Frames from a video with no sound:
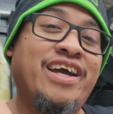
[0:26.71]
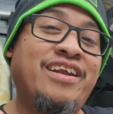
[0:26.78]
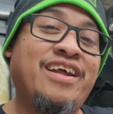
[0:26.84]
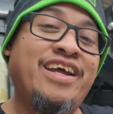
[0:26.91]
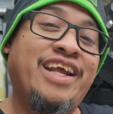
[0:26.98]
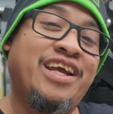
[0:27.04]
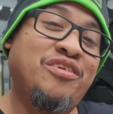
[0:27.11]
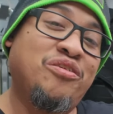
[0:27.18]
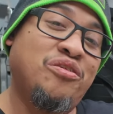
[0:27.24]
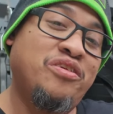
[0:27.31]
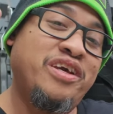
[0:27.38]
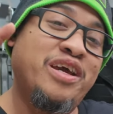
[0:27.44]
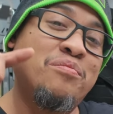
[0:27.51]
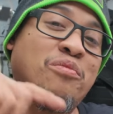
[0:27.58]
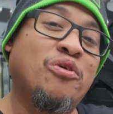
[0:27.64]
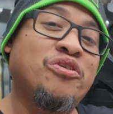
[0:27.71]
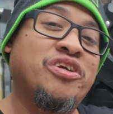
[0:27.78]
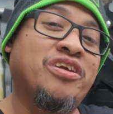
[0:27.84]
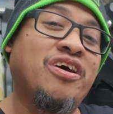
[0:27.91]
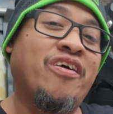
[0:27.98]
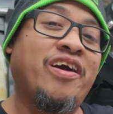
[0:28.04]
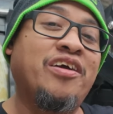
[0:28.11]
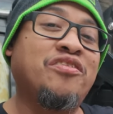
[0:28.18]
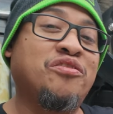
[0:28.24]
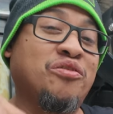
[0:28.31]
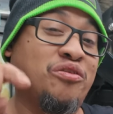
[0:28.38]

headlight into the InMotion RS.